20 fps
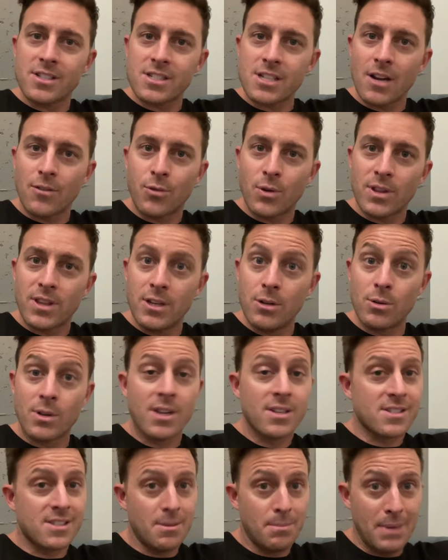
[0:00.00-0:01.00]
stuff with you
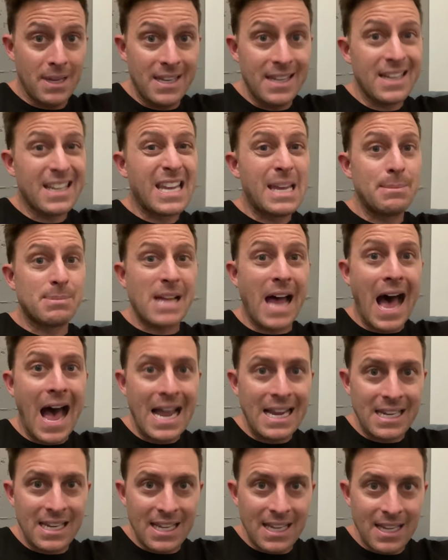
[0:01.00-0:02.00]
because the media keeps
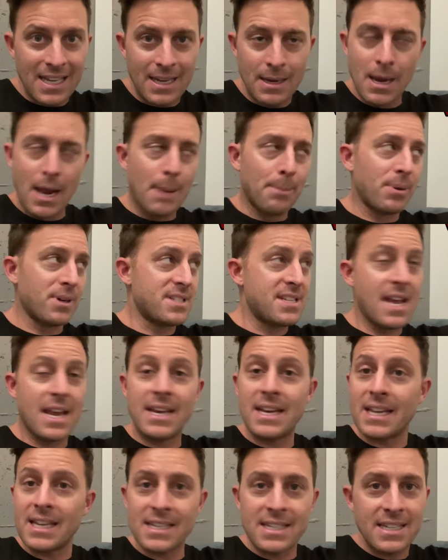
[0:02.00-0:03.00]
hiding it,
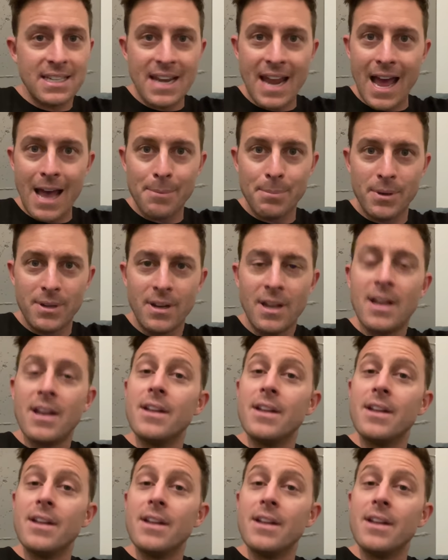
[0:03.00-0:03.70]
pretending it didn't happen,